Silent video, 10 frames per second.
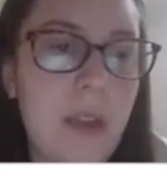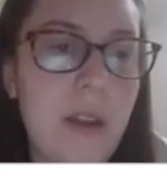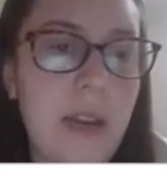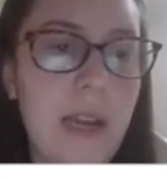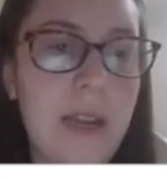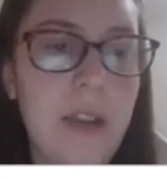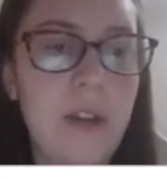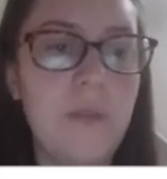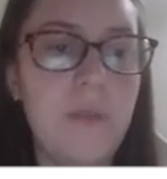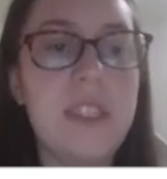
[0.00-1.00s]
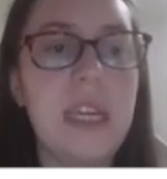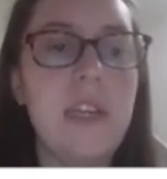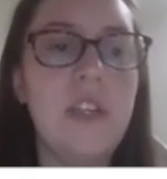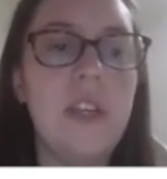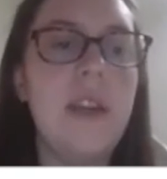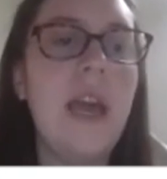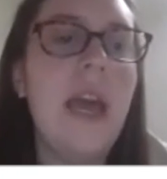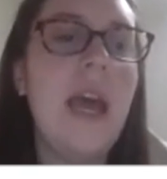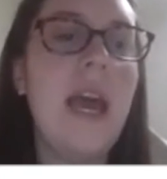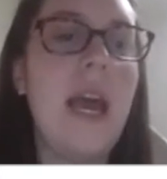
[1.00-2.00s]
can click new conversation
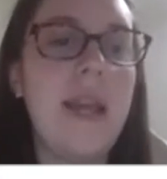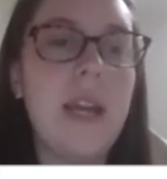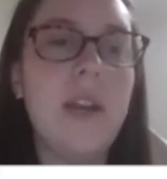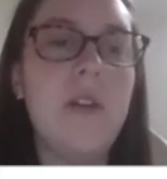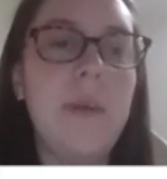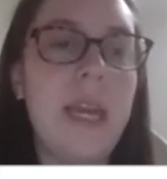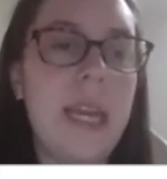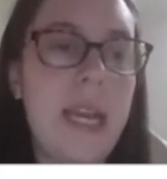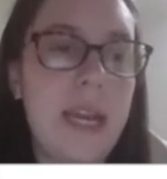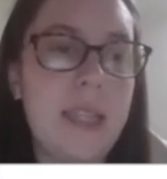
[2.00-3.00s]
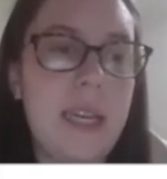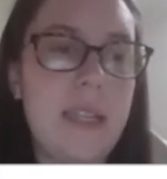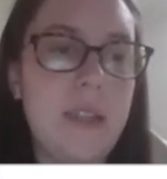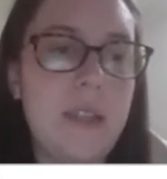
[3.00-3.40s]
and then you'll be connected